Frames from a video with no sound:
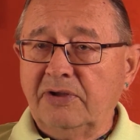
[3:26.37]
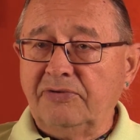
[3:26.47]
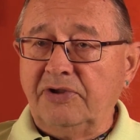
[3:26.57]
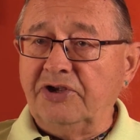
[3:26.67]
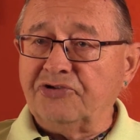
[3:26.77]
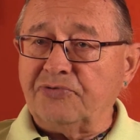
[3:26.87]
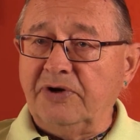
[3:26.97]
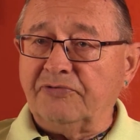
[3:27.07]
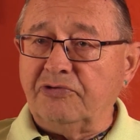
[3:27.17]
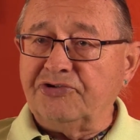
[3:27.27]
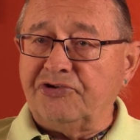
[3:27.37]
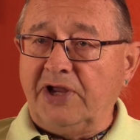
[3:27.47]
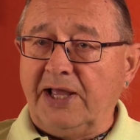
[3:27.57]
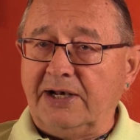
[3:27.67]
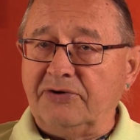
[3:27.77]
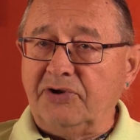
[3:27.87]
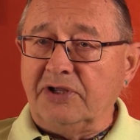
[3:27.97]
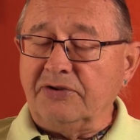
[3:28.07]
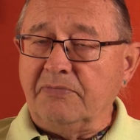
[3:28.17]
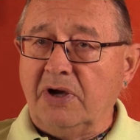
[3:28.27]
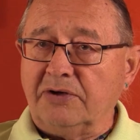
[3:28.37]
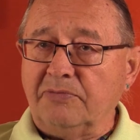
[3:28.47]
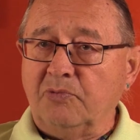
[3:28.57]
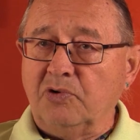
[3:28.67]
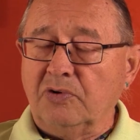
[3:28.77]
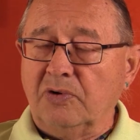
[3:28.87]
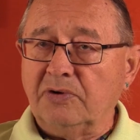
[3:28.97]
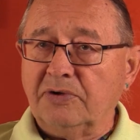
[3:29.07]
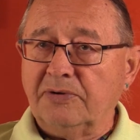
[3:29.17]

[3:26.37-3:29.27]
the history of Christianity in the modern world.